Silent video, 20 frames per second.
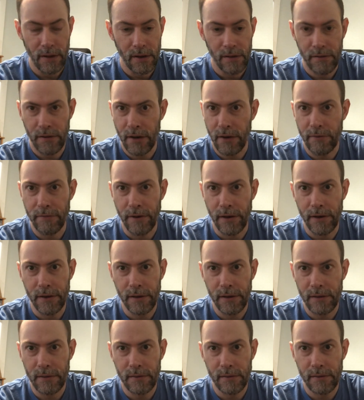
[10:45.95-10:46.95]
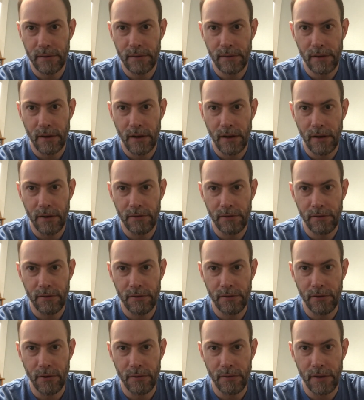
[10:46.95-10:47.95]
Sekafunk
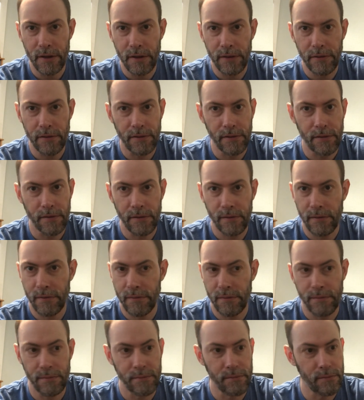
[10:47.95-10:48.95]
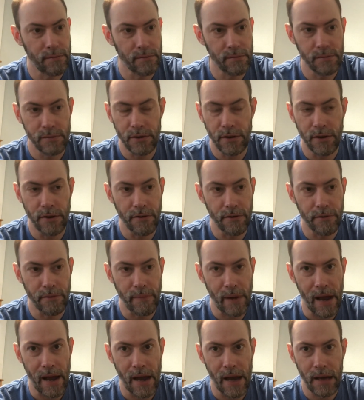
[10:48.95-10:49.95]
showed this years
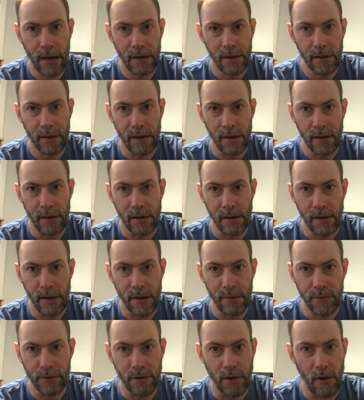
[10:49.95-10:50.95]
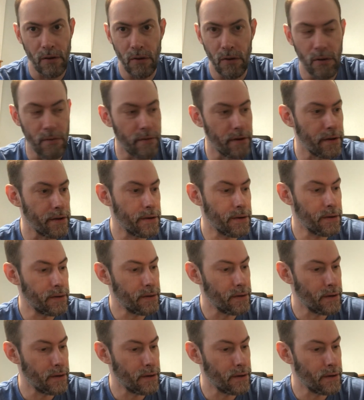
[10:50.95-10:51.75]
back, and I was all over it.